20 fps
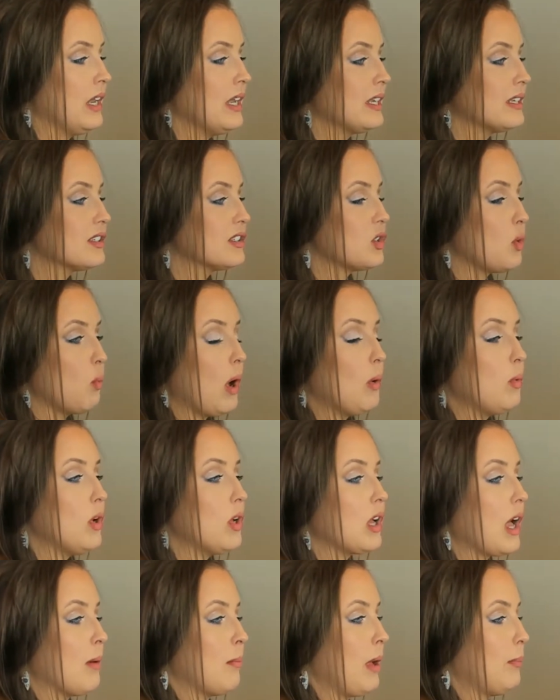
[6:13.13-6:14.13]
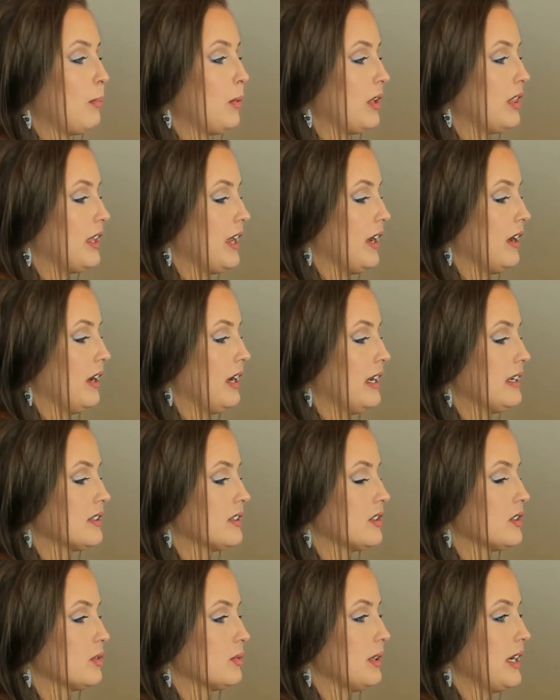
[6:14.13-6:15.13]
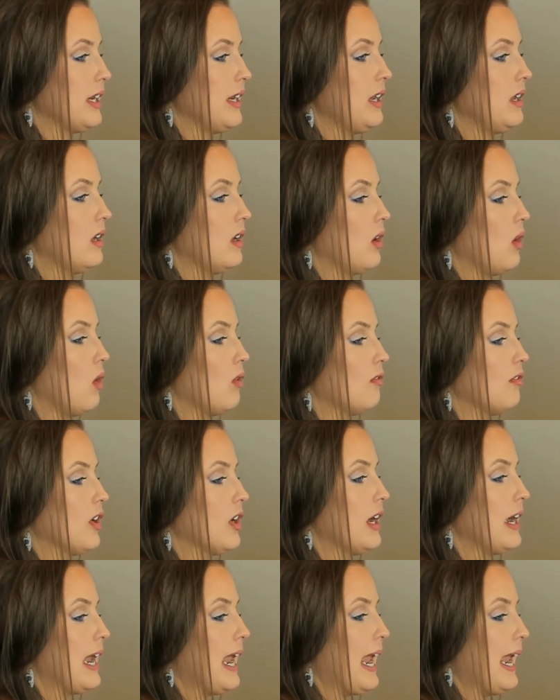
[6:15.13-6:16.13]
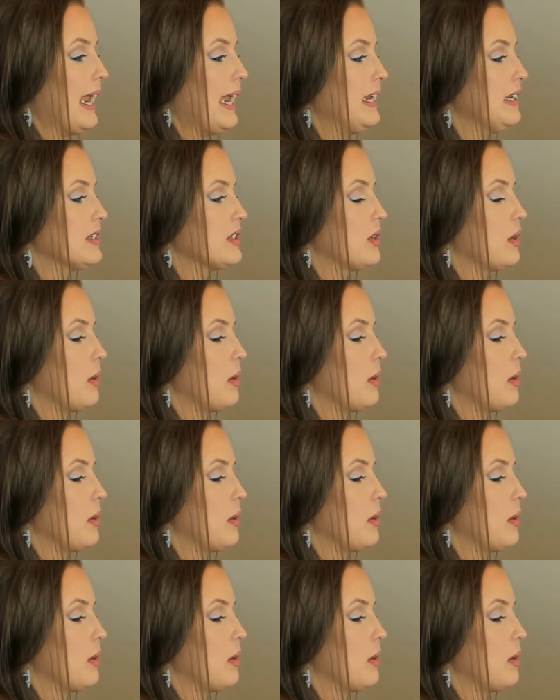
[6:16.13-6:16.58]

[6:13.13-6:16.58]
So what we'll come up with here is 3 over 8